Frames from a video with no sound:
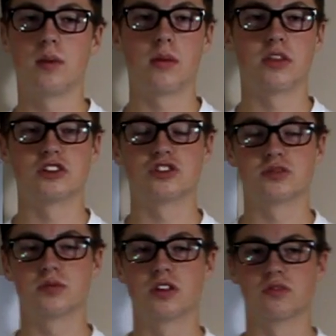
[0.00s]
Maybe that's
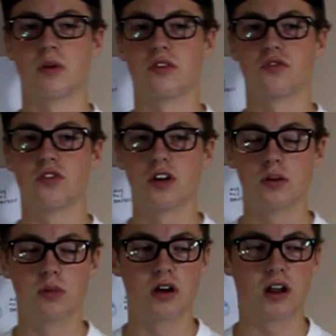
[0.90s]
just because of my
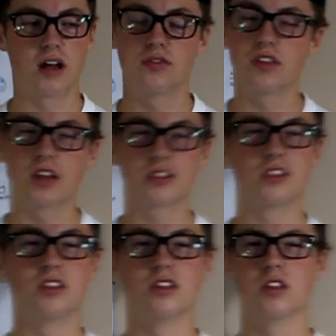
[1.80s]
foot, but I feel like
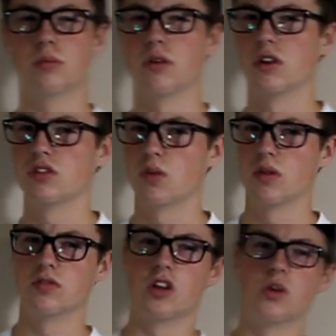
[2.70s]
the LeBron
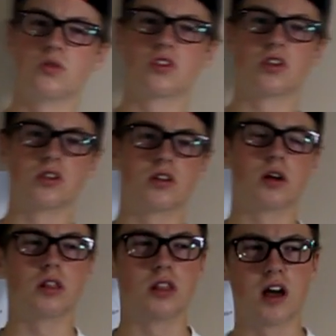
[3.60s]
12 Lows are
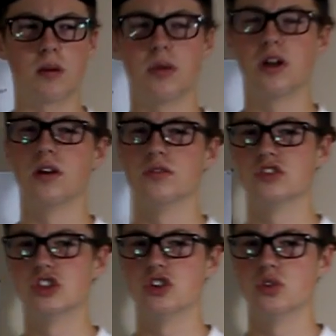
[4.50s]
a lot better of a
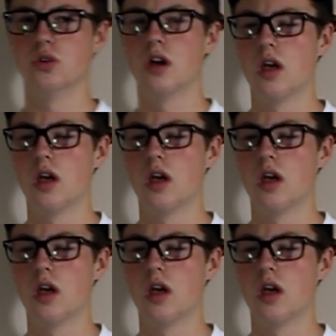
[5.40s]
shoe.